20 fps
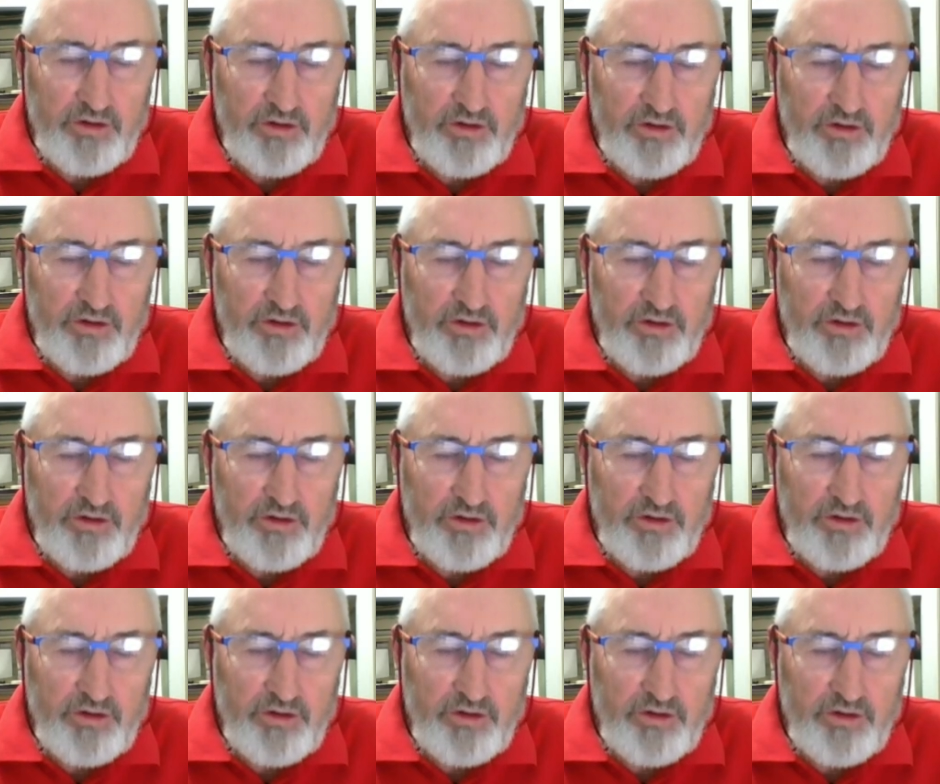In
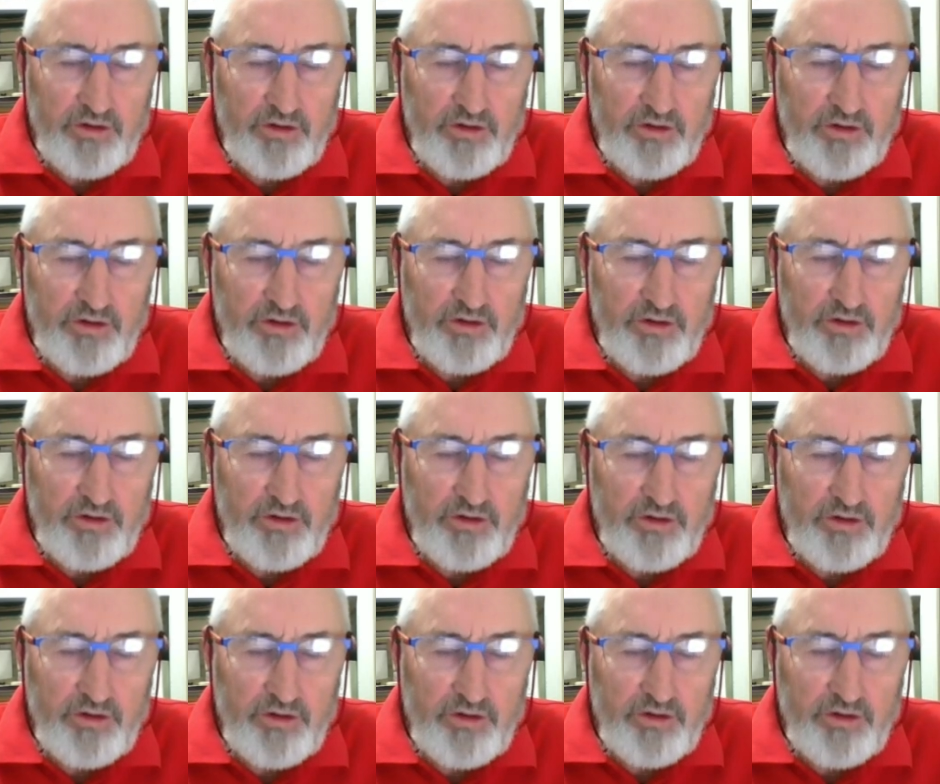2019, that was done
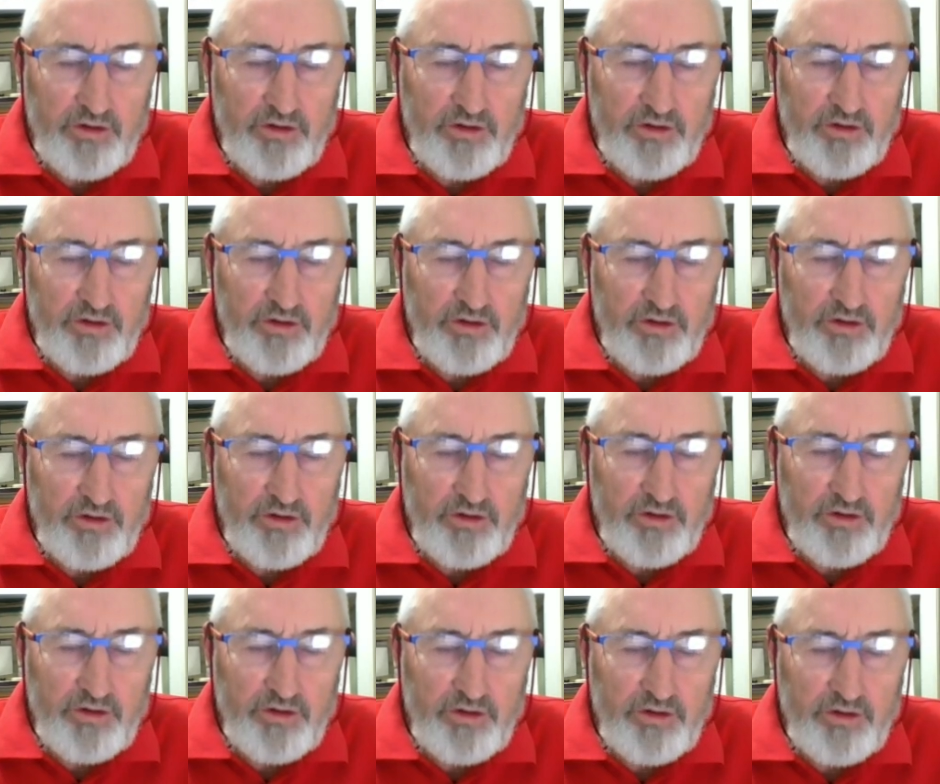using
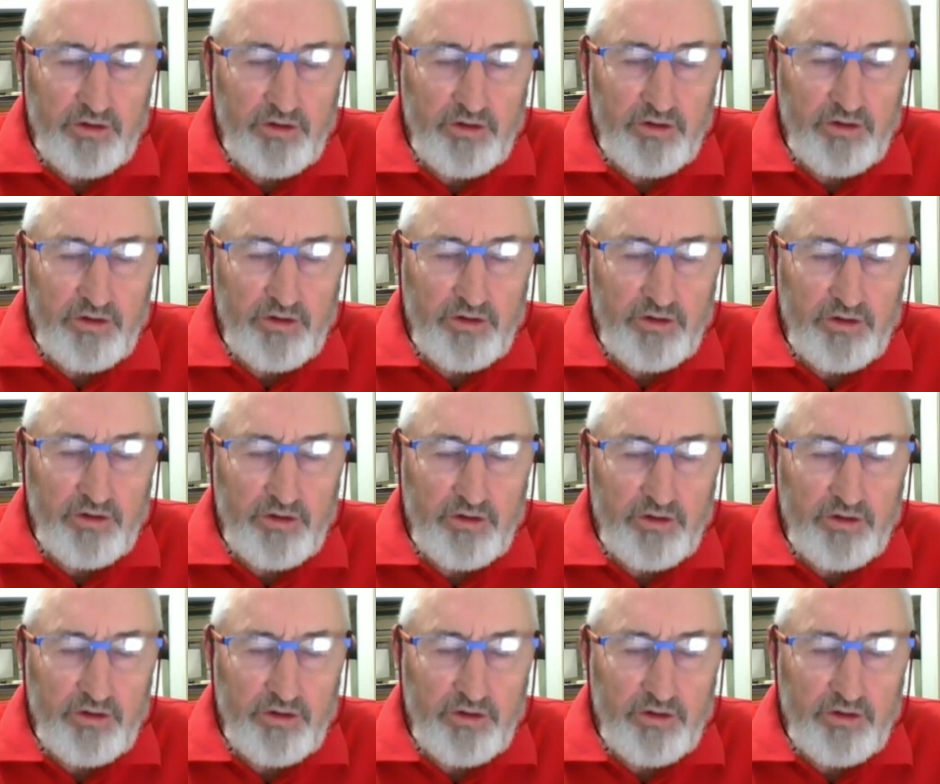Rabbit
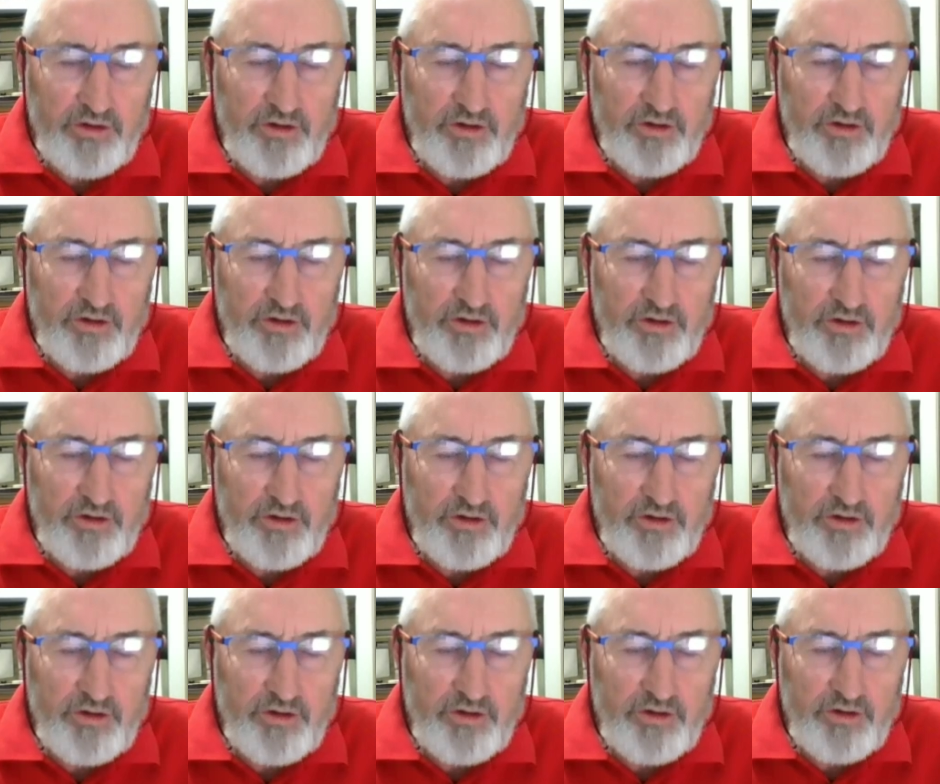Scan. That's the
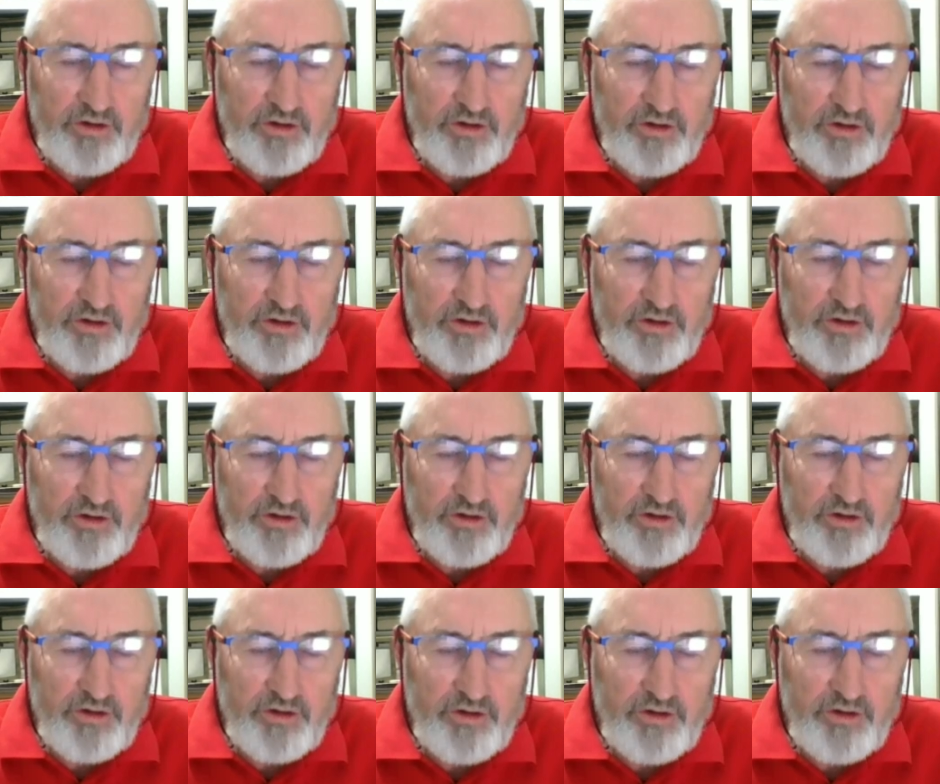little yellow dots.
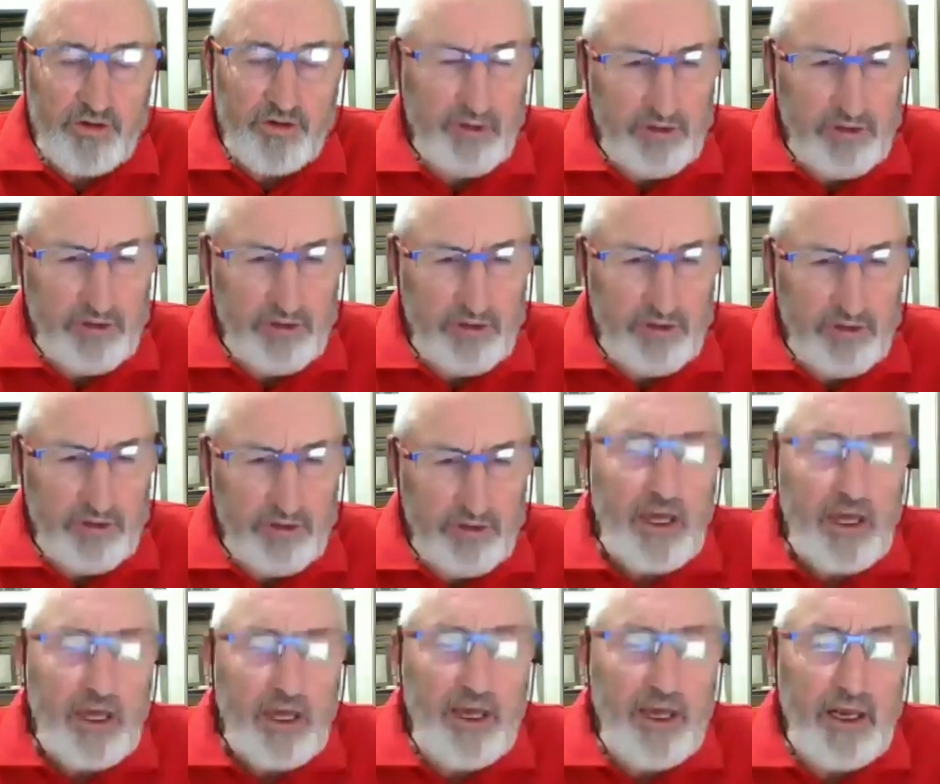And
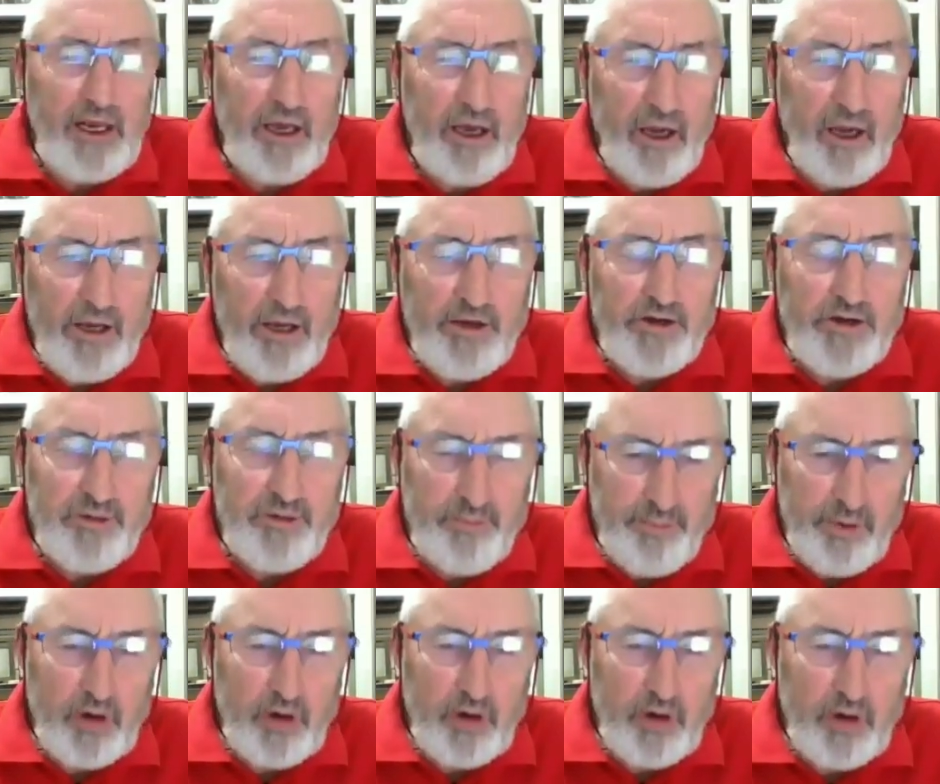then each
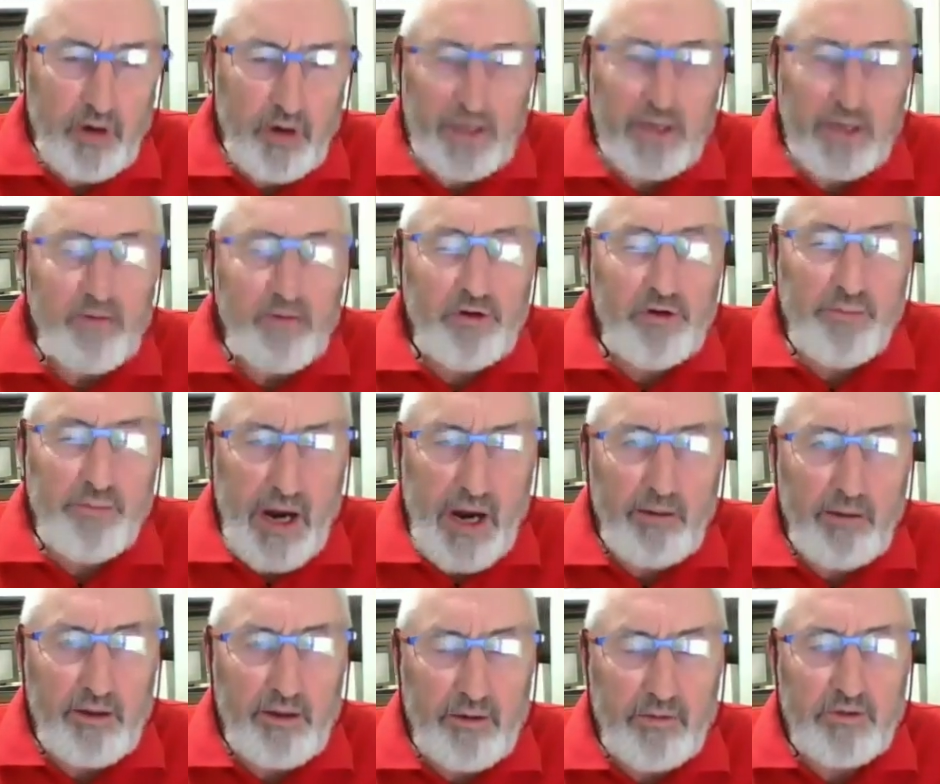spot where there was a
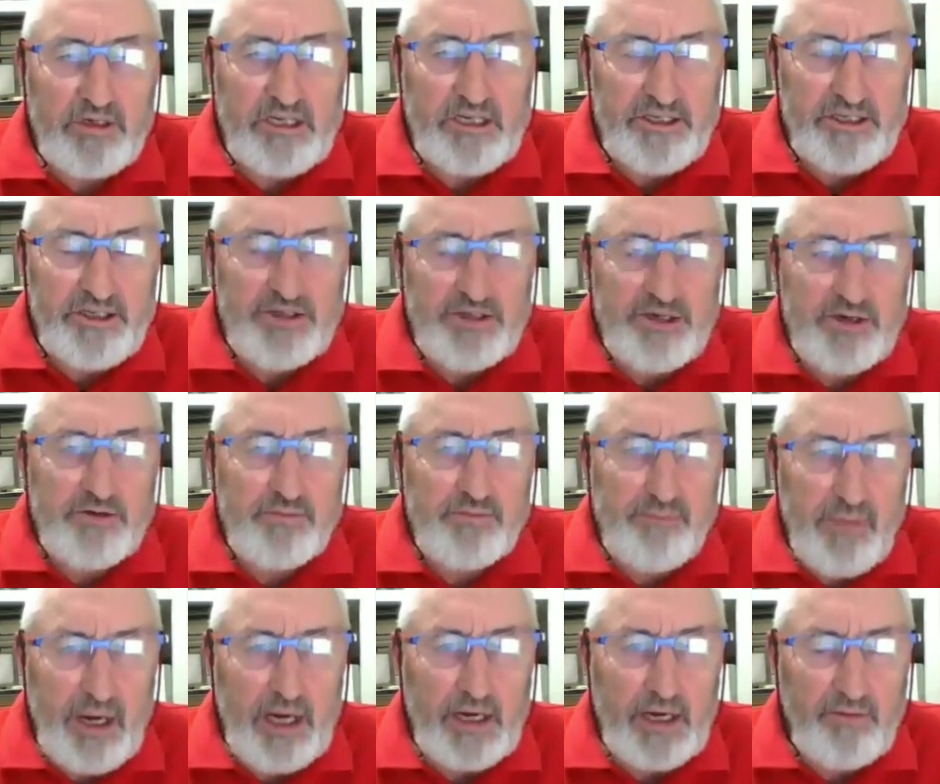burrow, there was a decision
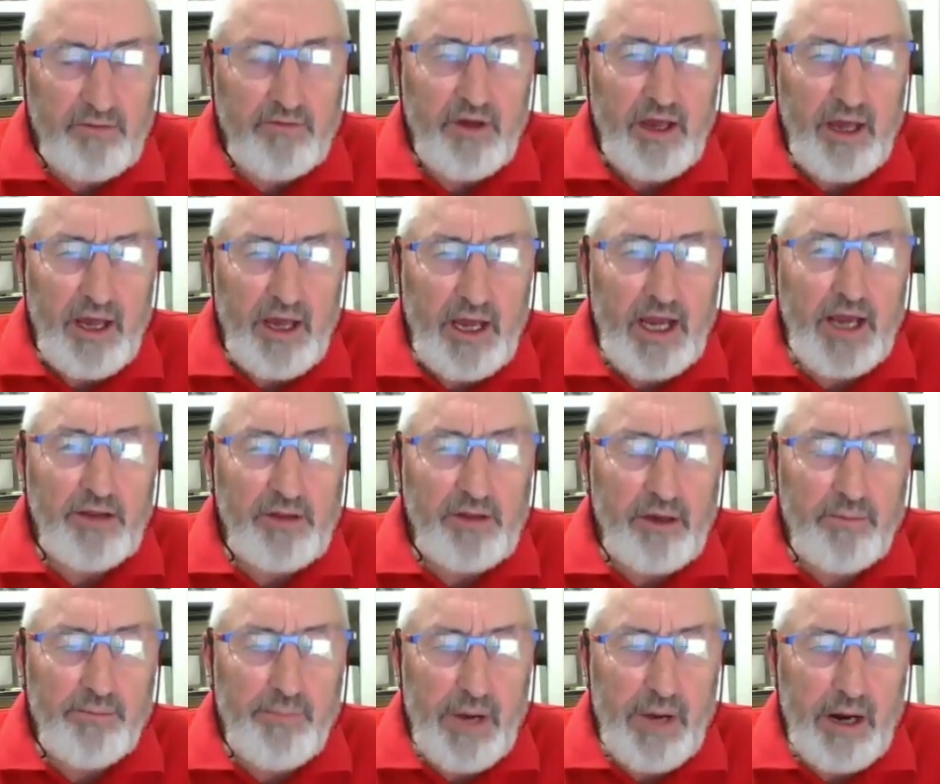made of how
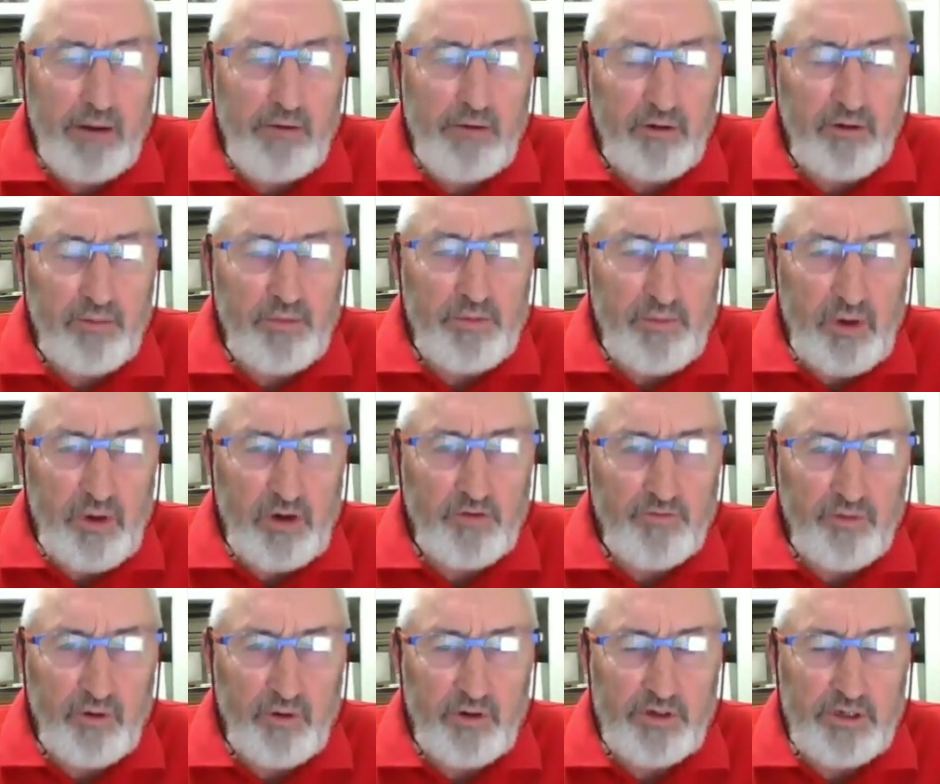that burrow could be
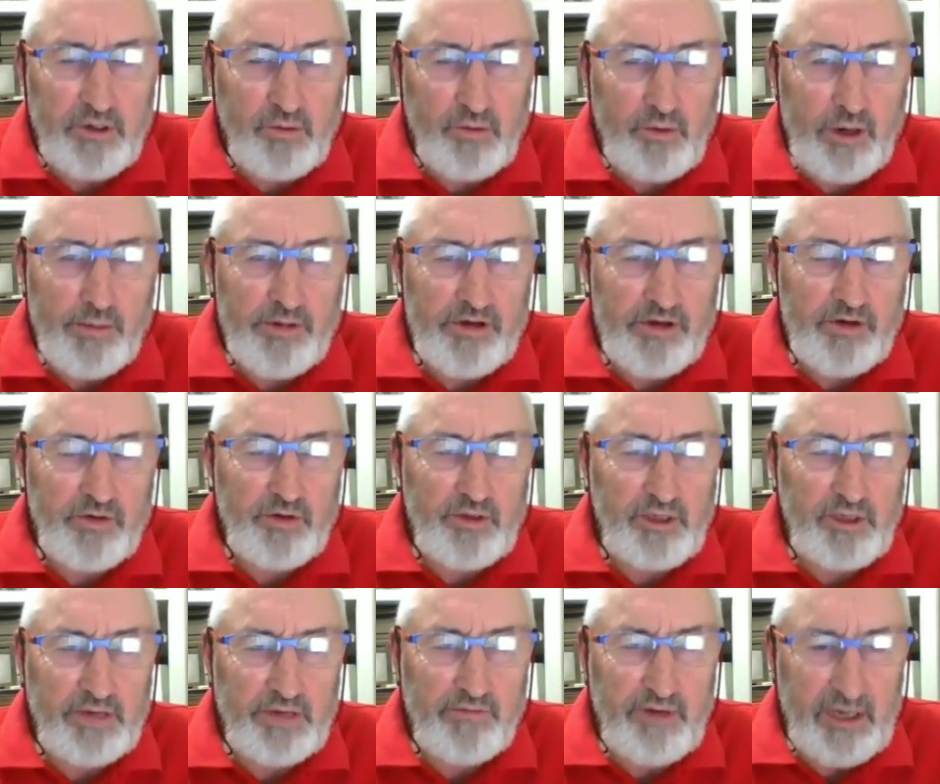modified so rabbits couldn't
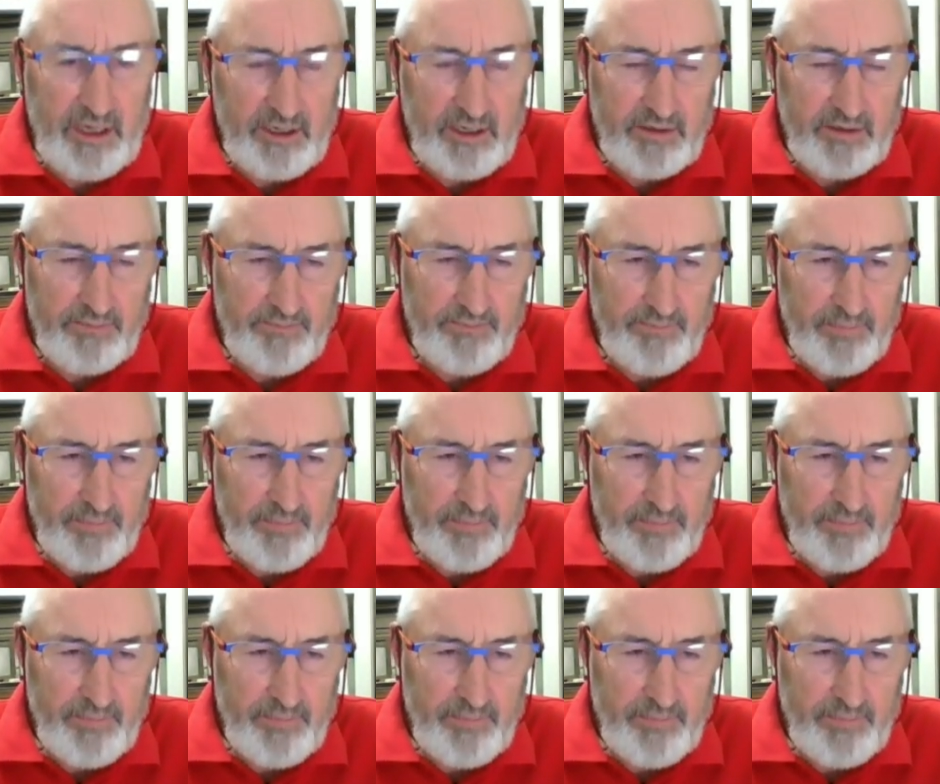live in it.